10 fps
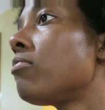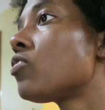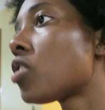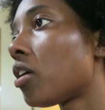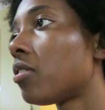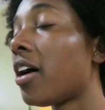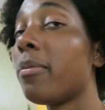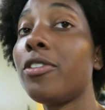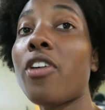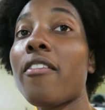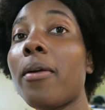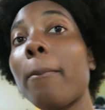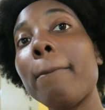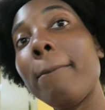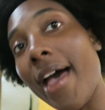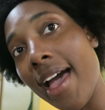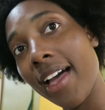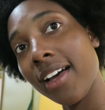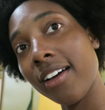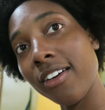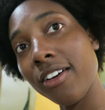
So I'll be driving back